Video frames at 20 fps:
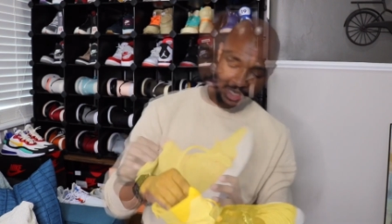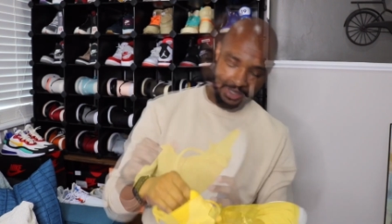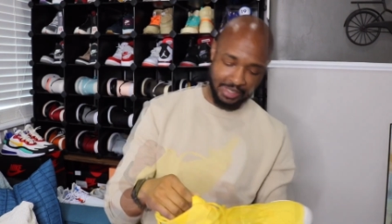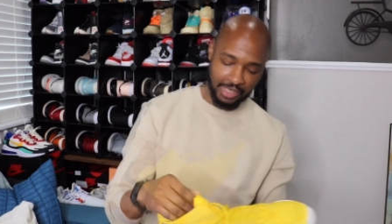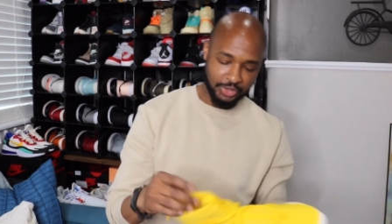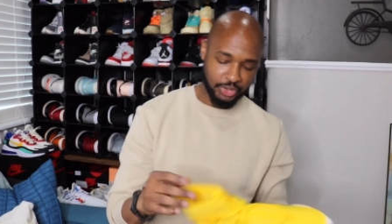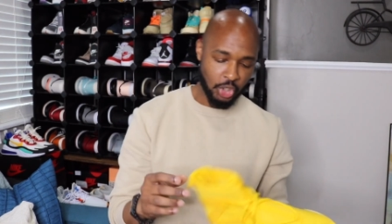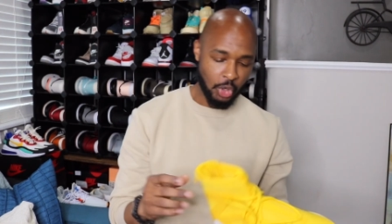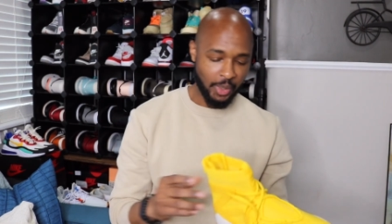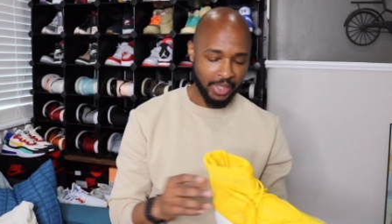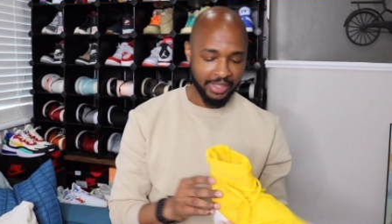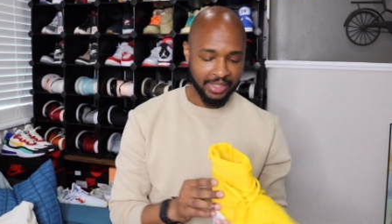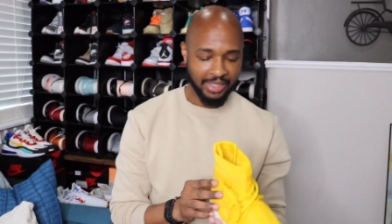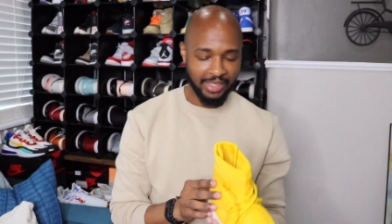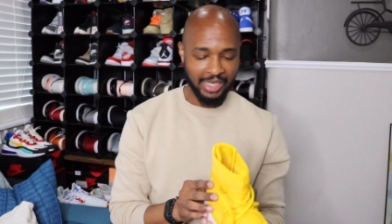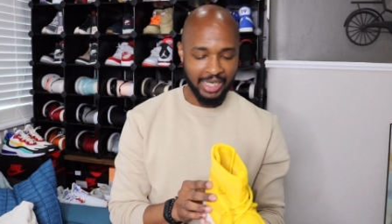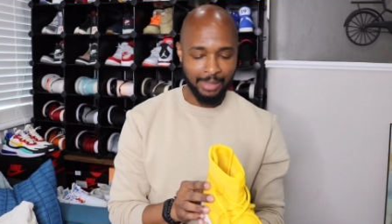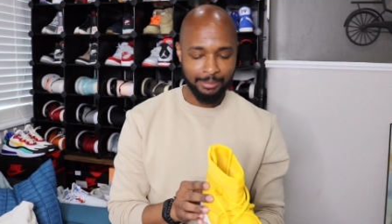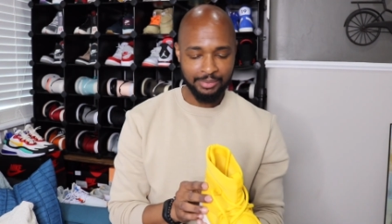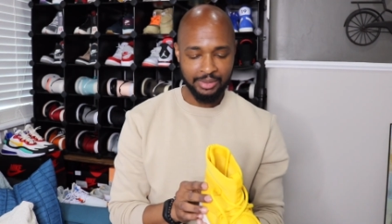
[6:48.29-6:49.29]
Now going
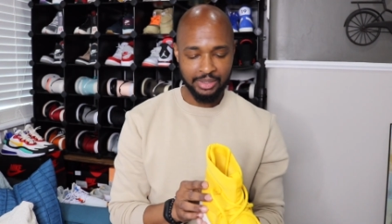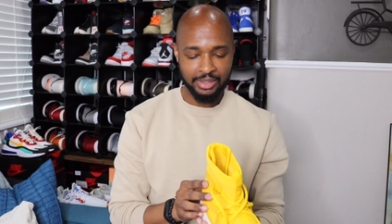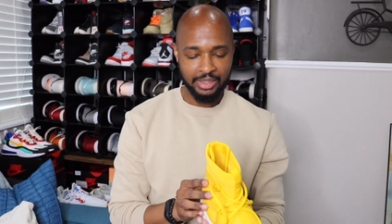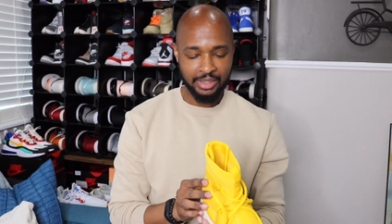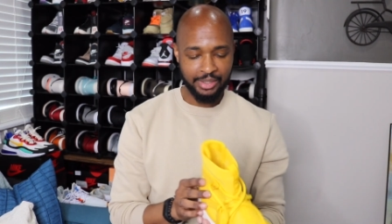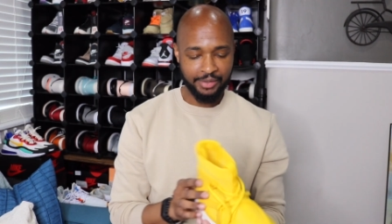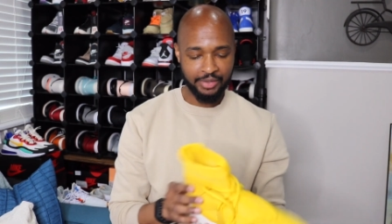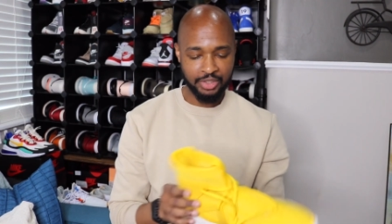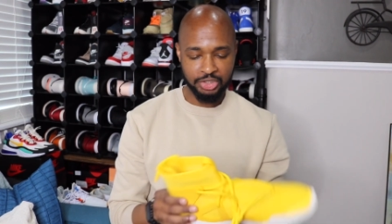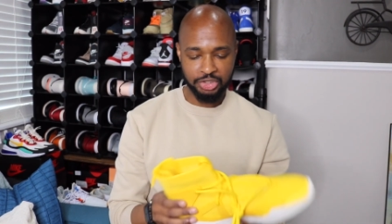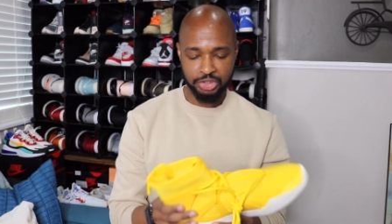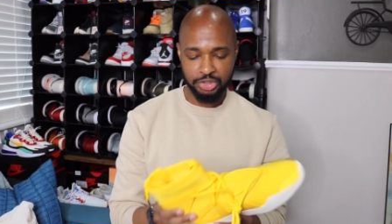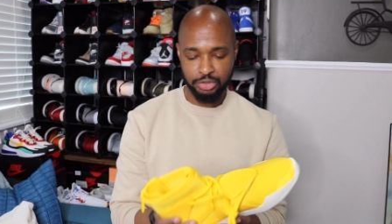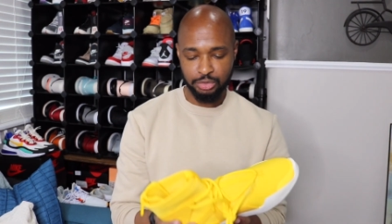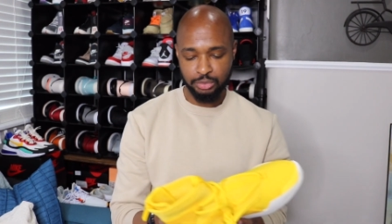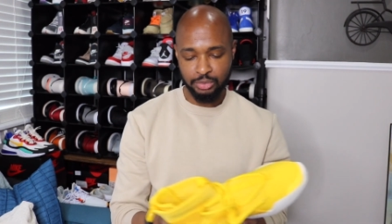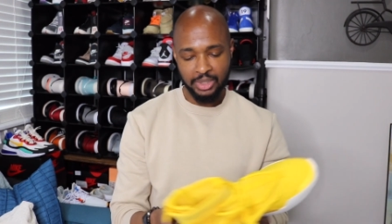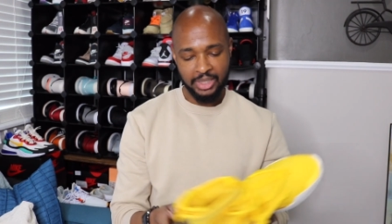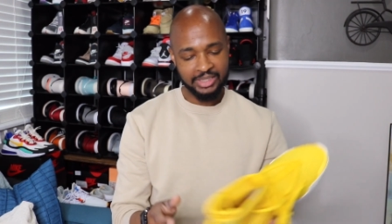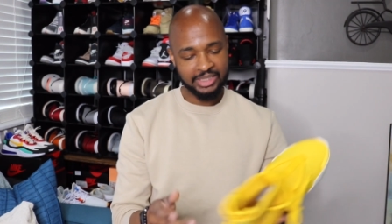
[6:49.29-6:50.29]
up the
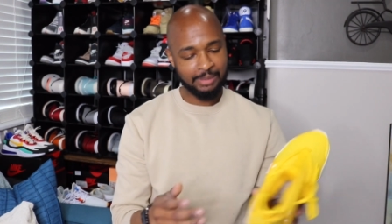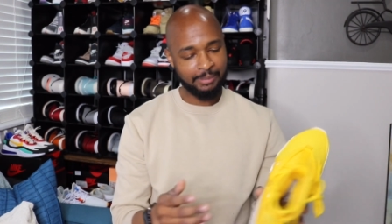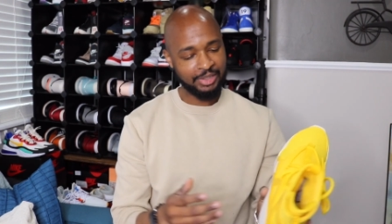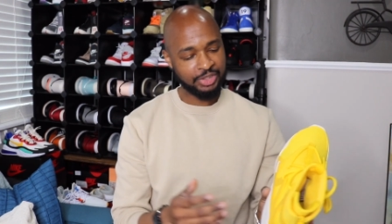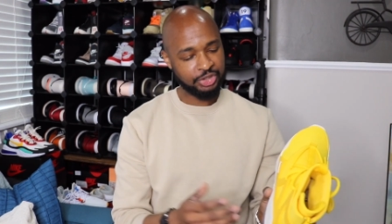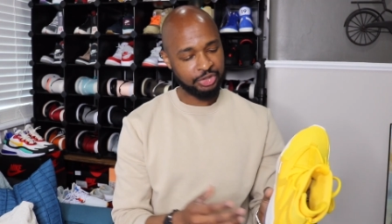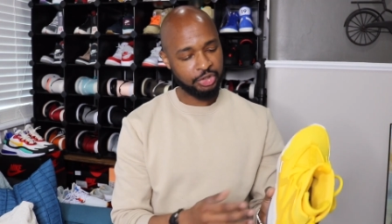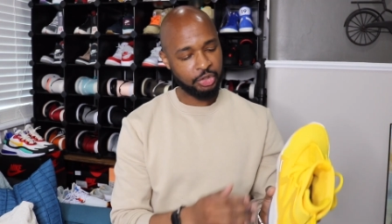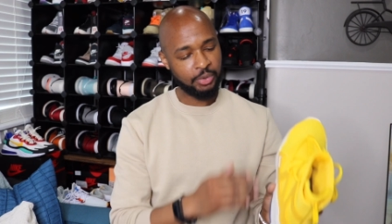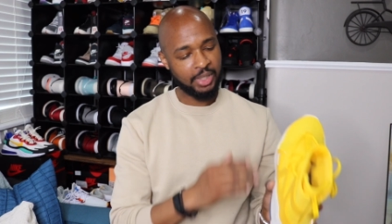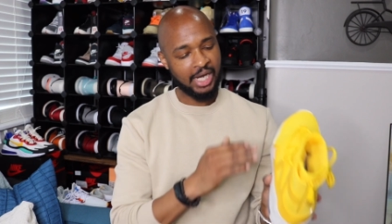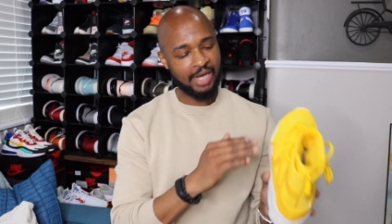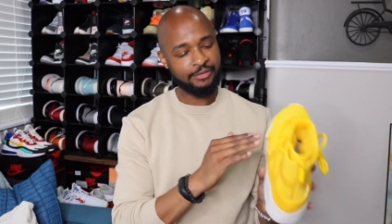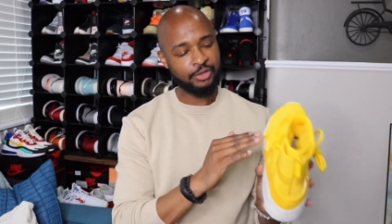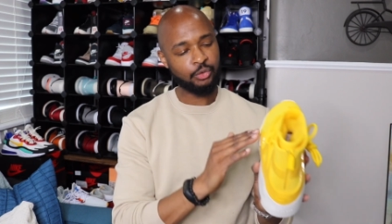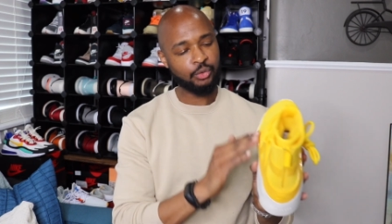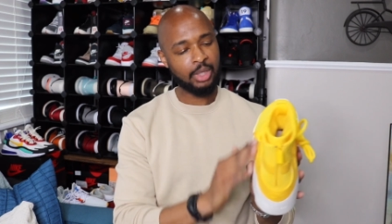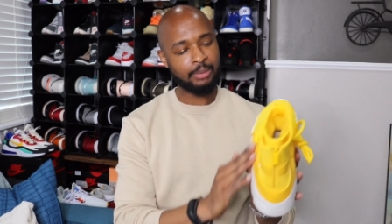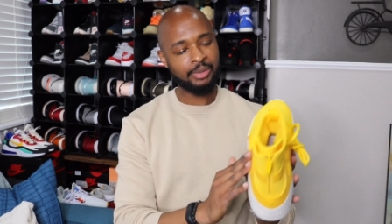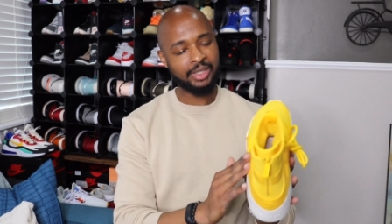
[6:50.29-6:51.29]
shoe, as I mentioned, you do have
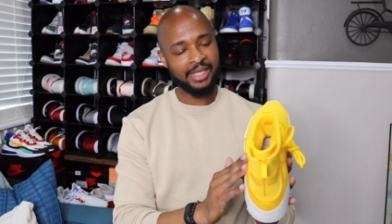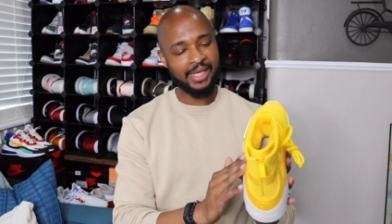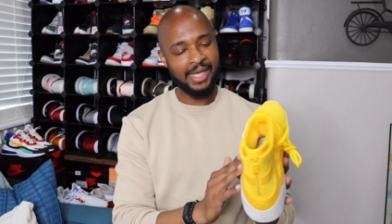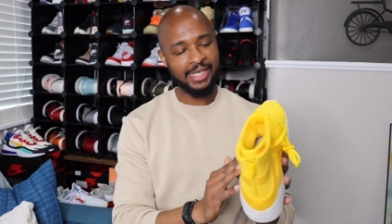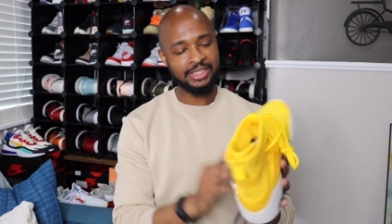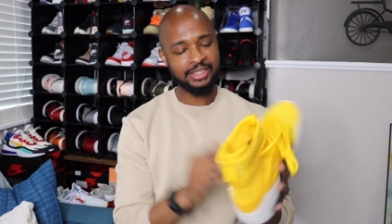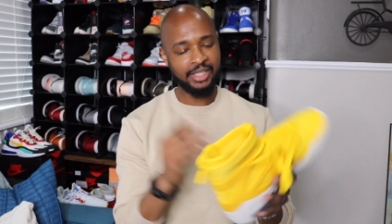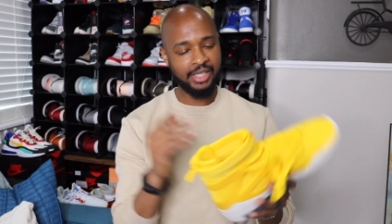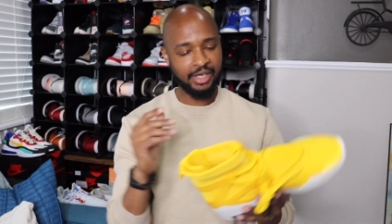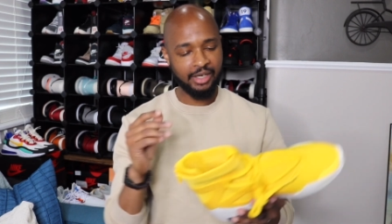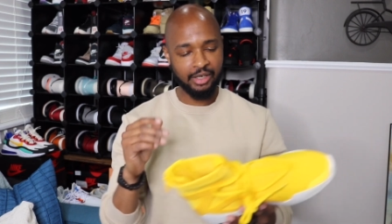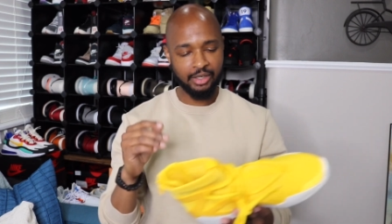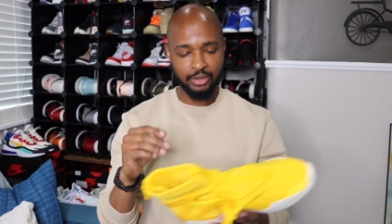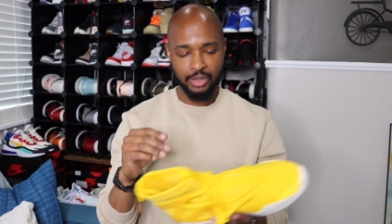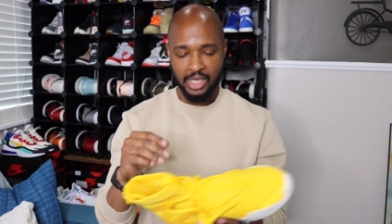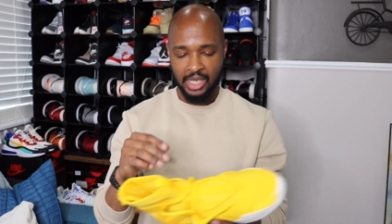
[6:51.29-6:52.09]
your rubber cage there,